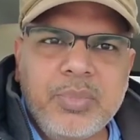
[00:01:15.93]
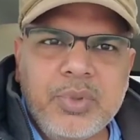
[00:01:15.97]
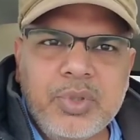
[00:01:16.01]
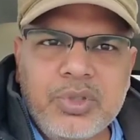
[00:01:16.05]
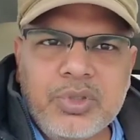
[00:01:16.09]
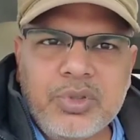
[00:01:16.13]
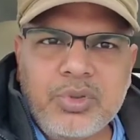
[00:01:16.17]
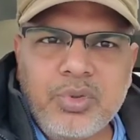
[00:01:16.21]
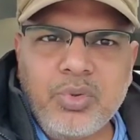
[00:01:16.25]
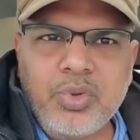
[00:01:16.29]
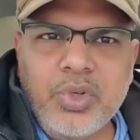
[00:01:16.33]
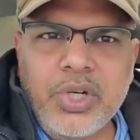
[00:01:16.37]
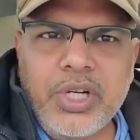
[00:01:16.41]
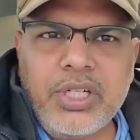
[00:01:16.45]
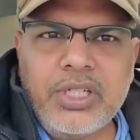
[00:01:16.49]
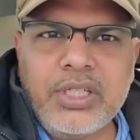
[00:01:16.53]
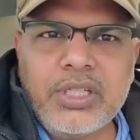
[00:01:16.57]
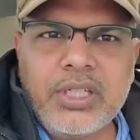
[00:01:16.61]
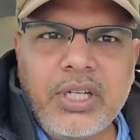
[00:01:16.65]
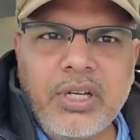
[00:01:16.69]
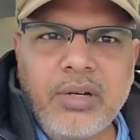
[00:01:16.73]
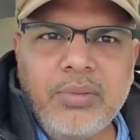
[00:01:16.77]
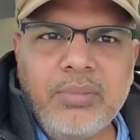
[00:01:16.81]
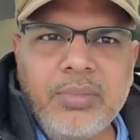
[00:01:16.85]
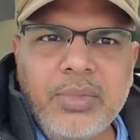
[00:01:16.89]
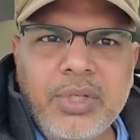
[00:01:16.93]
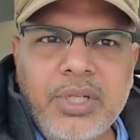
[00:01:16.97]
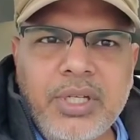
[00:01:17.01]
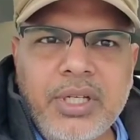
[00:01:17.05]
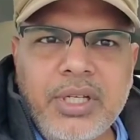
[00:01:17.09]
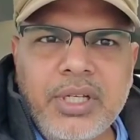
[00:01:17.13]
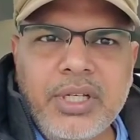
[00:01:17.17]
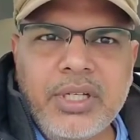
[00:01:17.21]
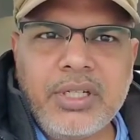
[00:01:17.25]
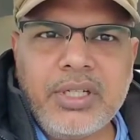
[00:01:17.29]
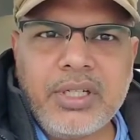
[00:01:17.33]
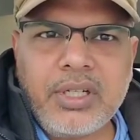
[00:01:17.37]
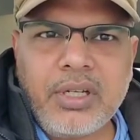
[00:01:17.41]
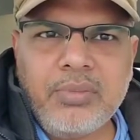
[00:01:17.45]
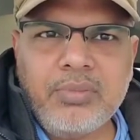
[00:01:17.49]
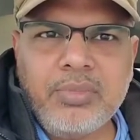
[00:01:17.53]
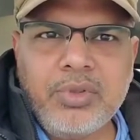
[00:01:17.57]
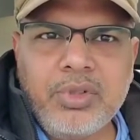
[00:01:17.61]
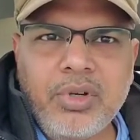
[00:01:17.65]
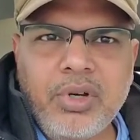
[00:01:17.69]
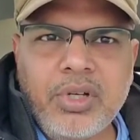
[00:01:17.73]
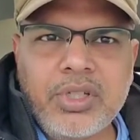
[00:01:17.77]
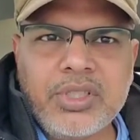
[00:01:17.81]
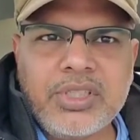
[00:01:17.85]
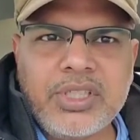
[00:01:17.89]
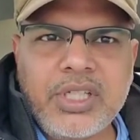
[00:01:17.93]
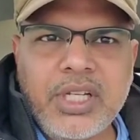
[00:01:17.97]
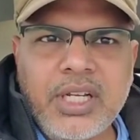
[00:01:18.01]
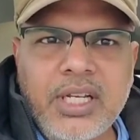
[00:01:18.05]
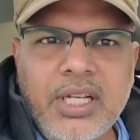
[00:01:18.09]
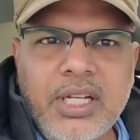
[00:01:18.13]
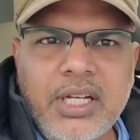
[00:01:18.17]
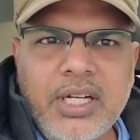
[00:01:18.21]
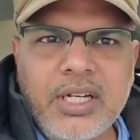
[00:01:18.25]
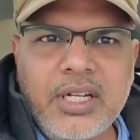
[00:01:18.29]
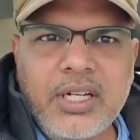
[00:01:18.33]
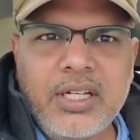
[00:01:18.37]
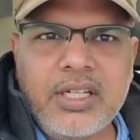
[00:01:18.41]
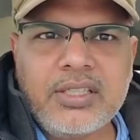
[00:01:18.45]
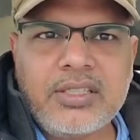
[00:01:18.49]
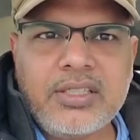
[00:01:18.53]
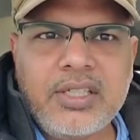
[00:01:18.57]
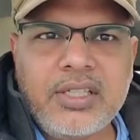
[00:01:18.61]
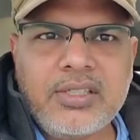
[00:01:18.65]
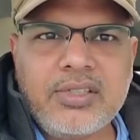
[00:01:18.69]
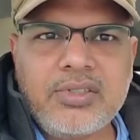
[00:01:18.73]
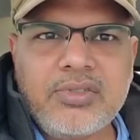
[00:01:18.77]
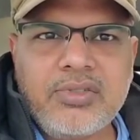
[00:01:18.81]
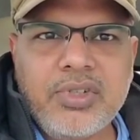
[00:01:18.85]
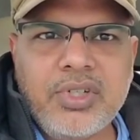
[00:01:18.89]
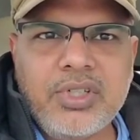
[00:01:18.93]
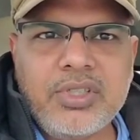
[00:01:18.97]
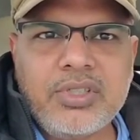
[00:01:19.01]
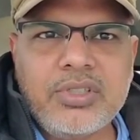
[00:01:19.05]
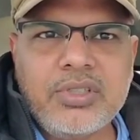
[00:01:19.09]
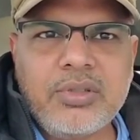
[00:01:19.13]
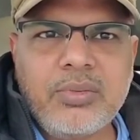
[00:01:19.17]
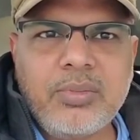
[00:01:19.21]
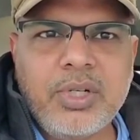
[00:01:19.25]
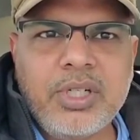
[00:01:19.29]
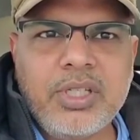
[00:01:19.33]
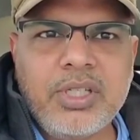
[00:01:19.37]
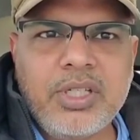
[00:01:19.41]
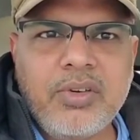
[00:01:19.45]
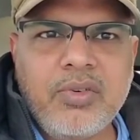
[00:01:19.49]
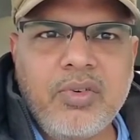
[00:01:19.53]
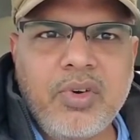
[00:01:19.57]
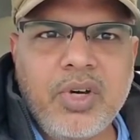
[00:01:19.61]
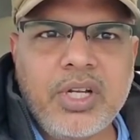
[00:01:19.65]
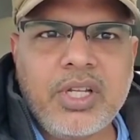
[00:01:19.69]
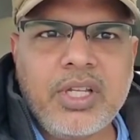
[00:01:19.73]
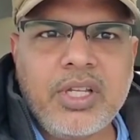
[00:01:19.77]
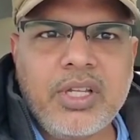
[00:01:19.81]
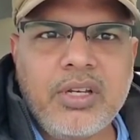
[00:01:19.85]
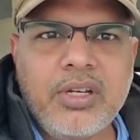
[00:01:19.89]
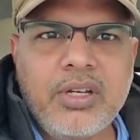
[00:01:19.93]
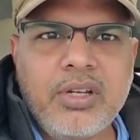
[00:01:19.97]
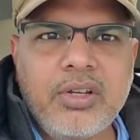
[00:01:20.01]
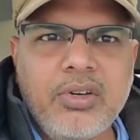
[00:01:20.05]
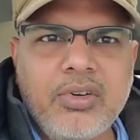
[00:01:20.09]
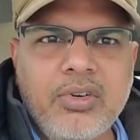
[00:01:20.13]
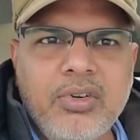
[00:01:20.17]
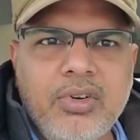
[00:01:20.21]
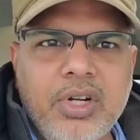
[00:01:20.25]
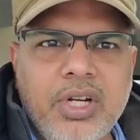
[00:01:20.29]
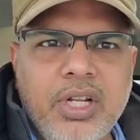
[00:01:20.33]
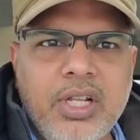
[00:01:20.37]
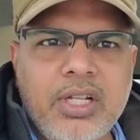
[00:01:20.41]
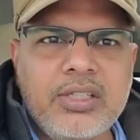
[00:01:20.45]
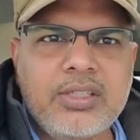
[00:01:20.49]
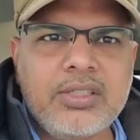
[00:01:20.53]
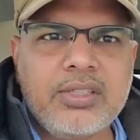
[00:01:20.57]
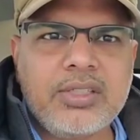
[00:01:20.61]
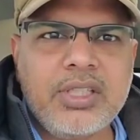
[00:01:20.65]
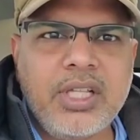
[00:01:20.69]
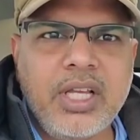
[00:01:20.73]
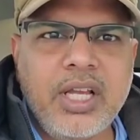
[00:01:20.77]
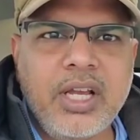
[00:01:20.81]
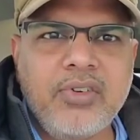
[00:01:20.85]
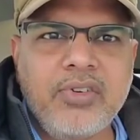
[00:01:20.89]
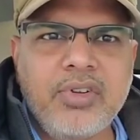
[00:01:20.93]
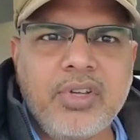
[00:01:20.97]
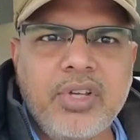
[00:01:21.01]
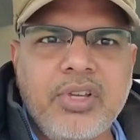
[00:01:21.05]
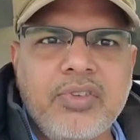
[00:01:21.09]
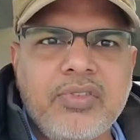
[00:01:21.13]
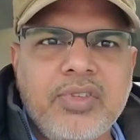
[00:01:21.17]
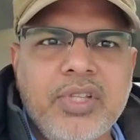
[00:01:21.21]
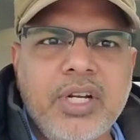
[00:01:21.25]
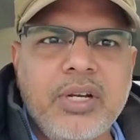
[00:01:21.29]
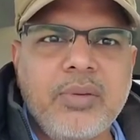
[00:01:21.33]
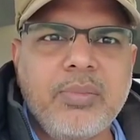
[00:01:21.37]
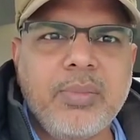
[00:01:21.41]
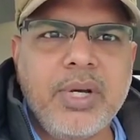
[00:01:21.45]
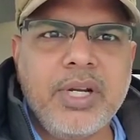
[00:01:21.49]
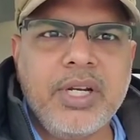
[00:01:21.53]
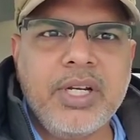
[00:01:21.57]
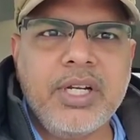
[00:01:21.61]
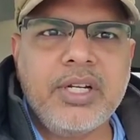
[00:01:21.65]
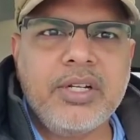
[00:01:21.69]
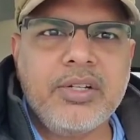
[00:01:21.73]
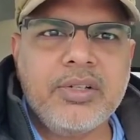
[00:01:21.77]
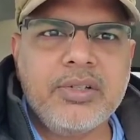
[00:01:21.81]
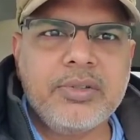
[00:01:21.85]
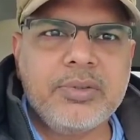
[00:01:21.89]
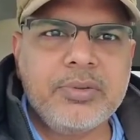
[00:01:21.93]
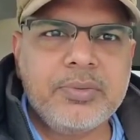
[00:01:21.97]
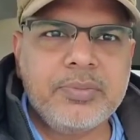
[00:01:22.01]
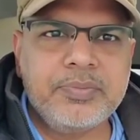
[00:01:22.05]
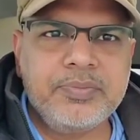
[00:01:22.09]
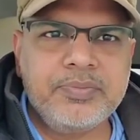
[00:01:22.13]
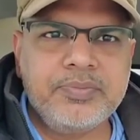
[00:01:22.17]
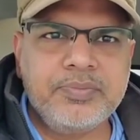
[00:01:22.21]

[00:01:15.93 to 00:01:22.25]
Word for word: Students come to Australia, international students, but they work in hotels. They have to give that money to